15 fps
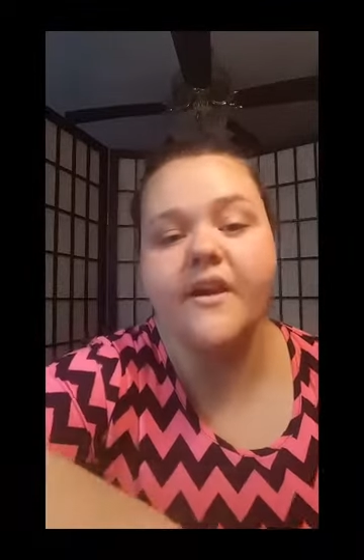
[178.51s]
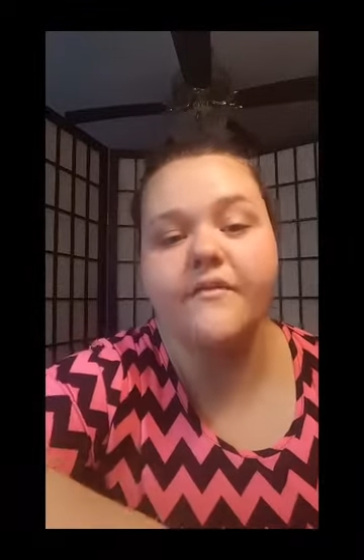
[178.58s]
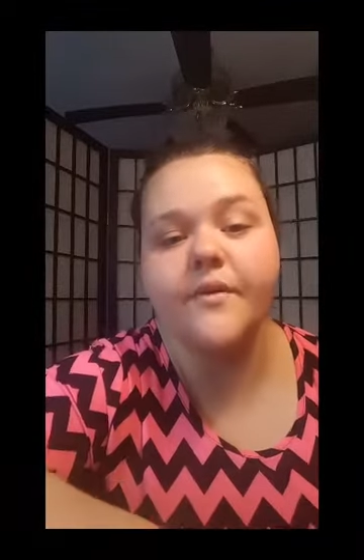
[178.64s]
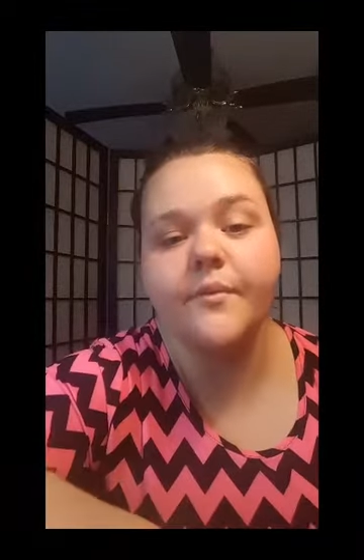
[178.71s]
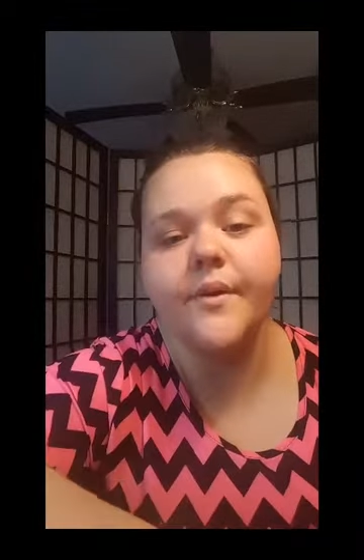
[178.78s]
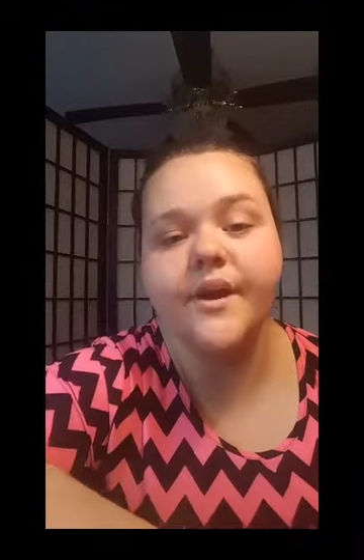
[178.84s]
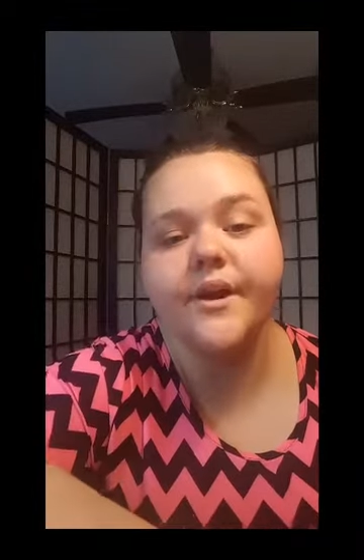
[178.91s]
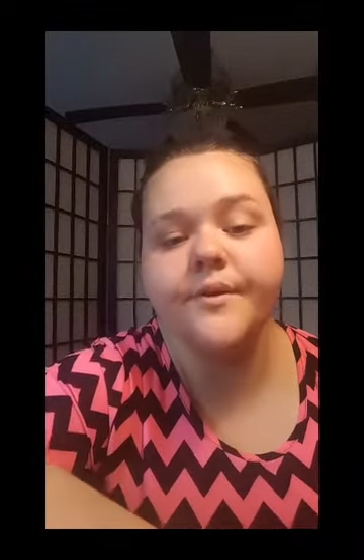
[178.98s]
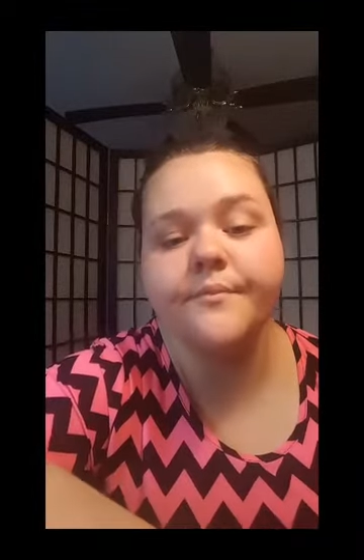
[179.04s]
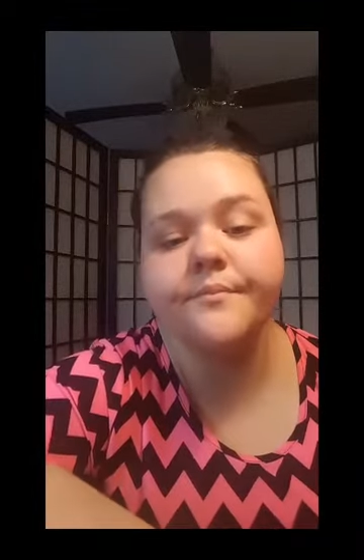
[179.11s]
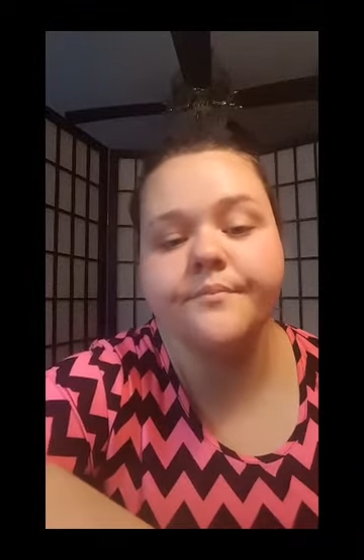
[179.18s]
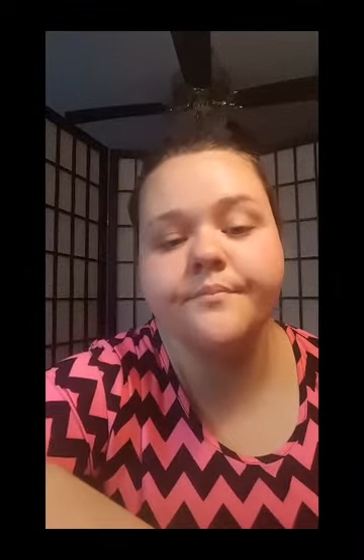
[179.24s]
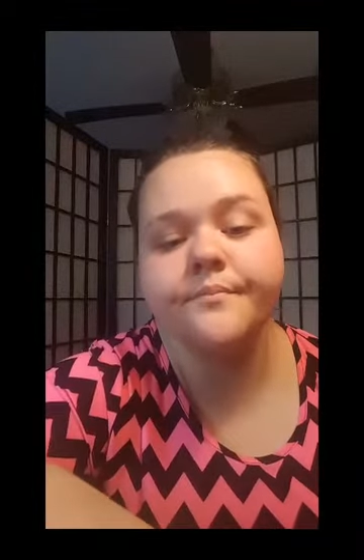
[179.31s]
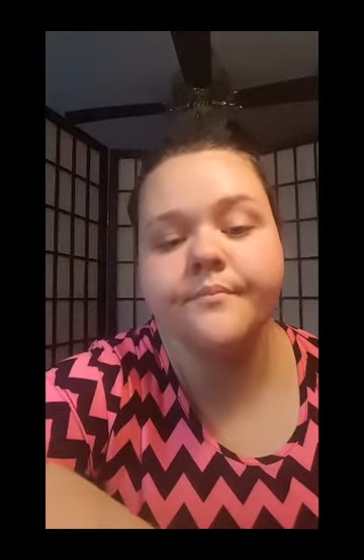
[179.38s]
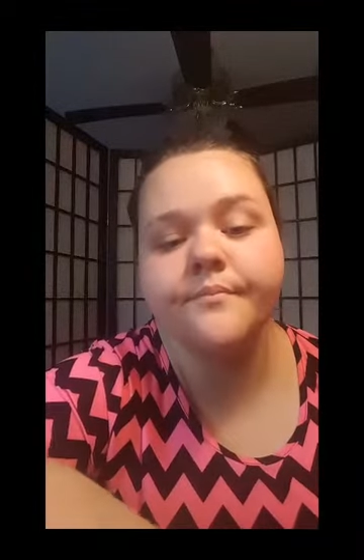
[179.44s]
everywhere.
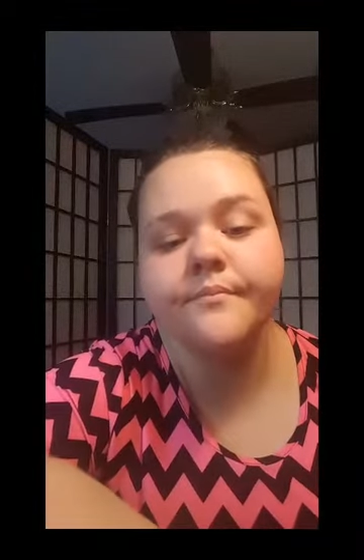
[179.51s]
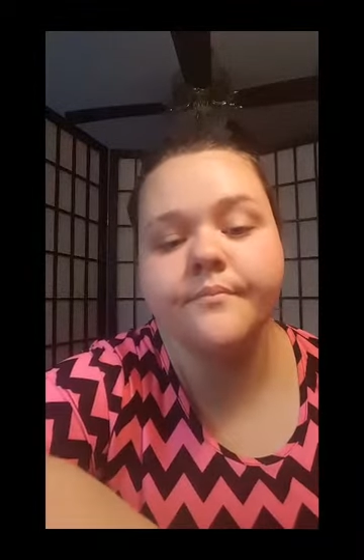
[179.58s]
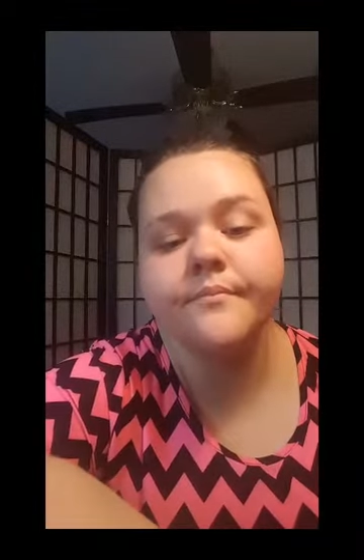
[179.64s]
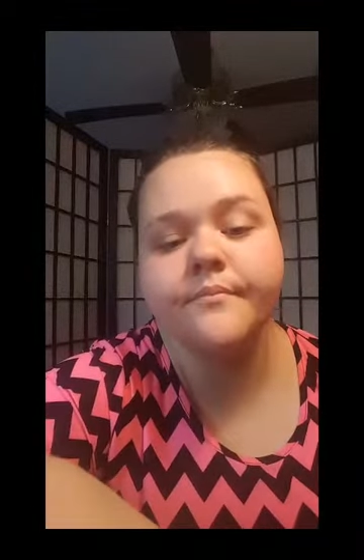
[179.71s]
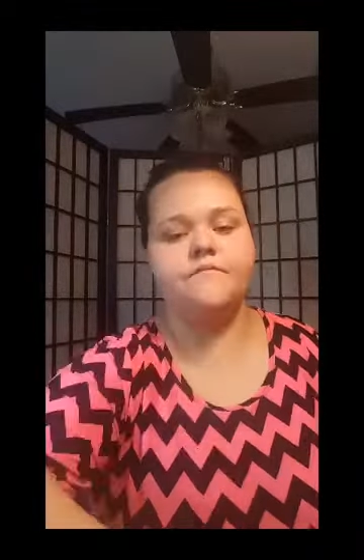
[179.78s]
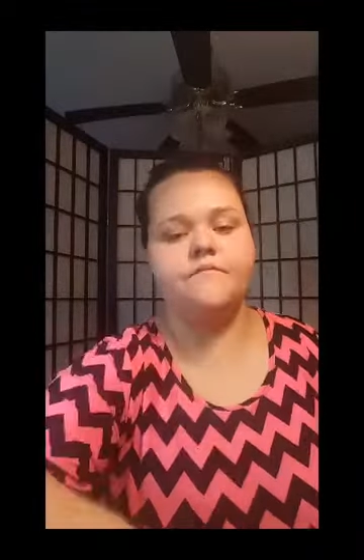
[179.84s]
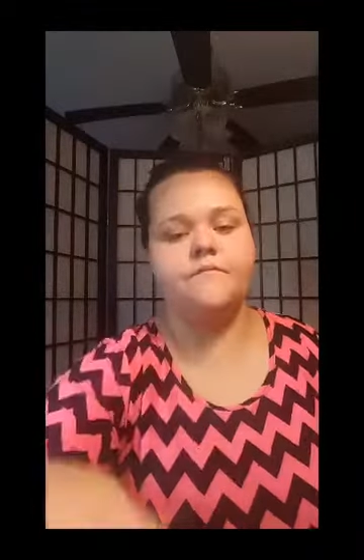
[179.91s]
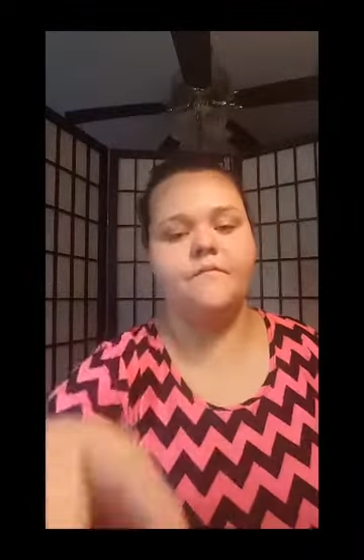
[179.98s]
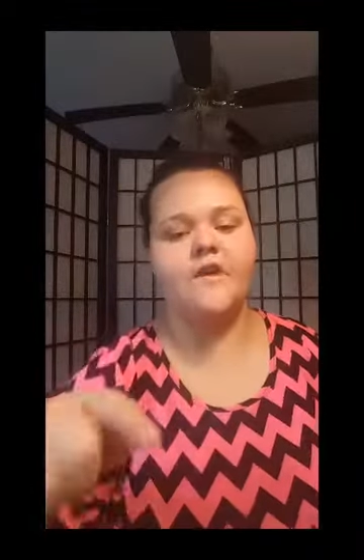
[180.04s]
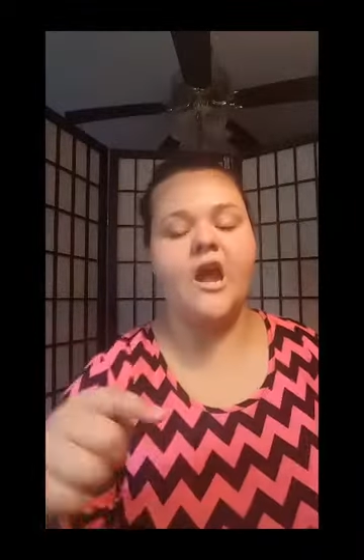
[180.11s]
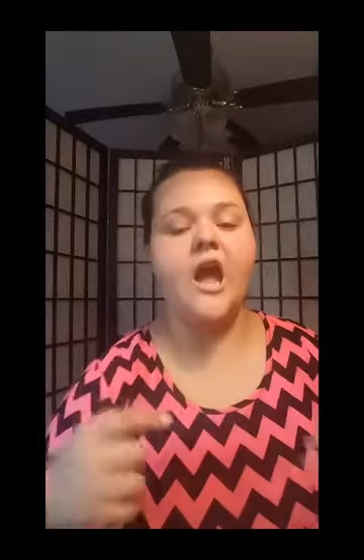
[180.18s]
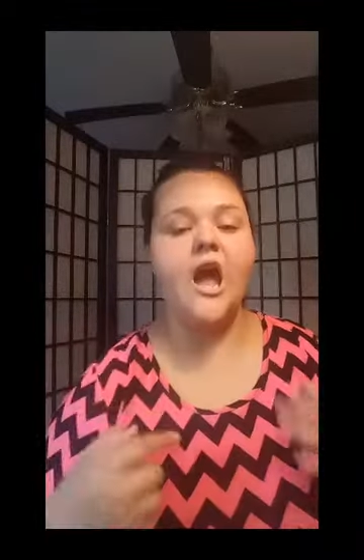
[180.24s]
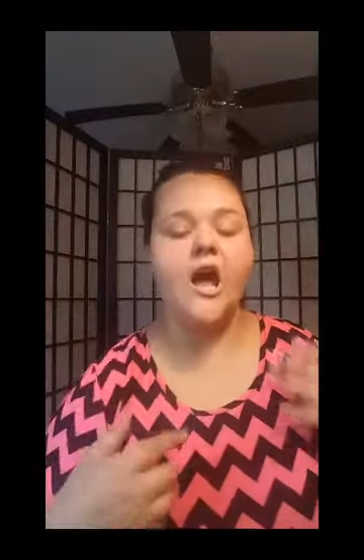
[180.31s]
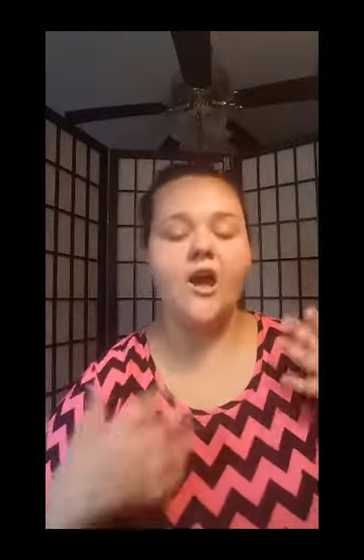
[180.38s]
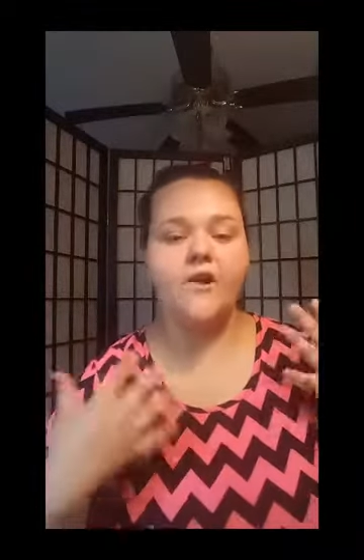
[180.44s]

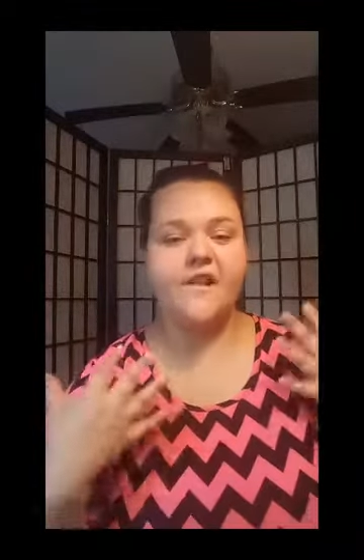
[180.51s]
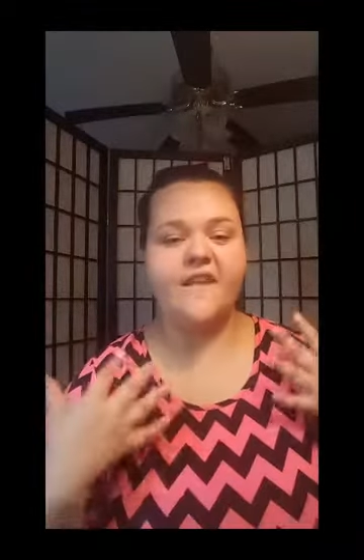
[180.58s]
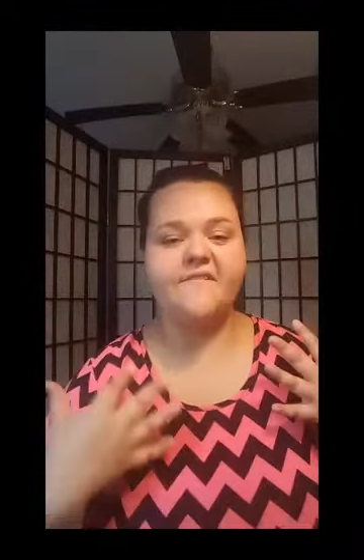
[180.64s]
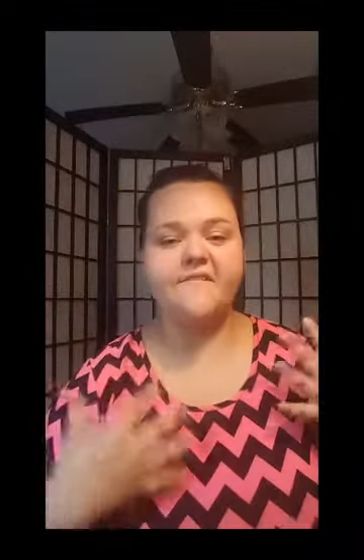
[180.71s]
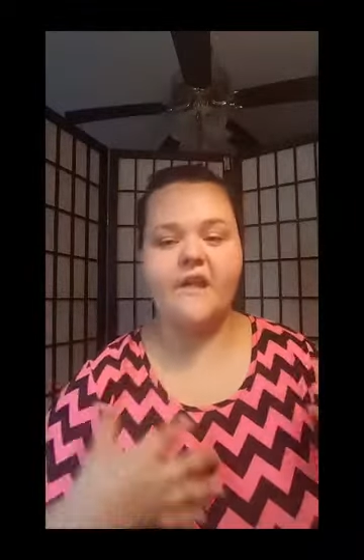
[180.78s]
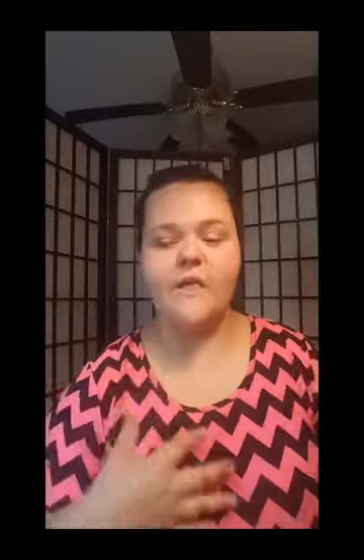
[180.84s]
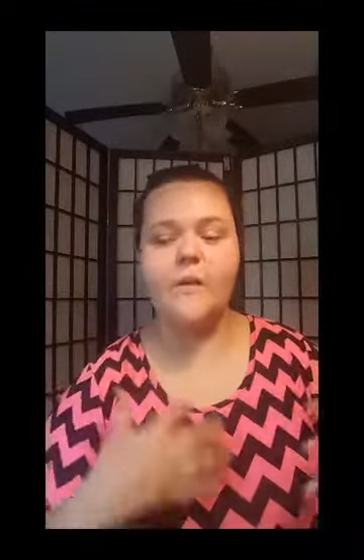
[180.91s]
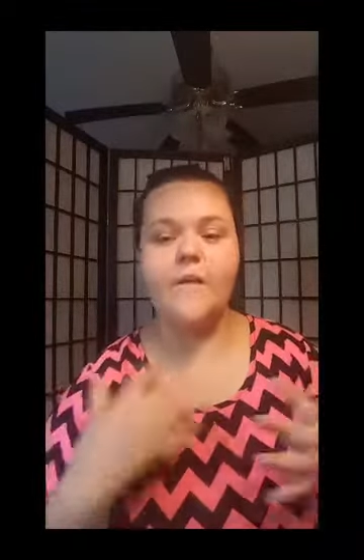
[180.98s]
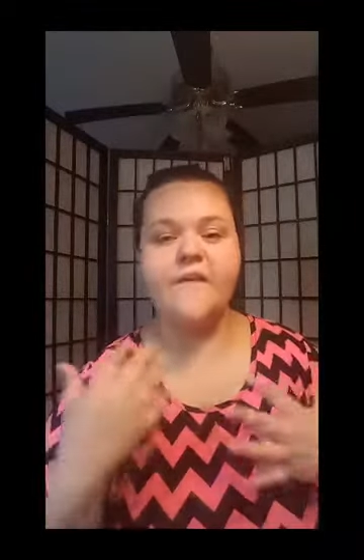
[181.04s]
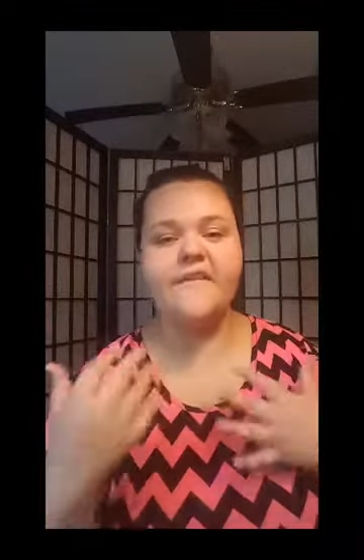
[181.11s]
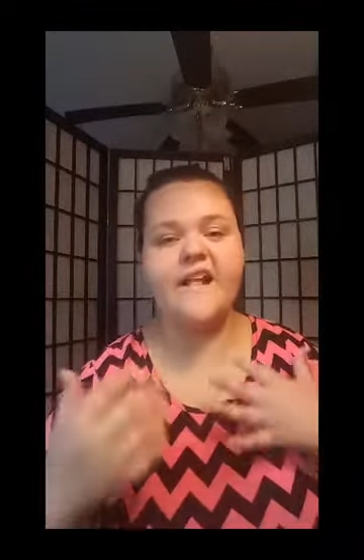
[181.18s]
Okay, so now that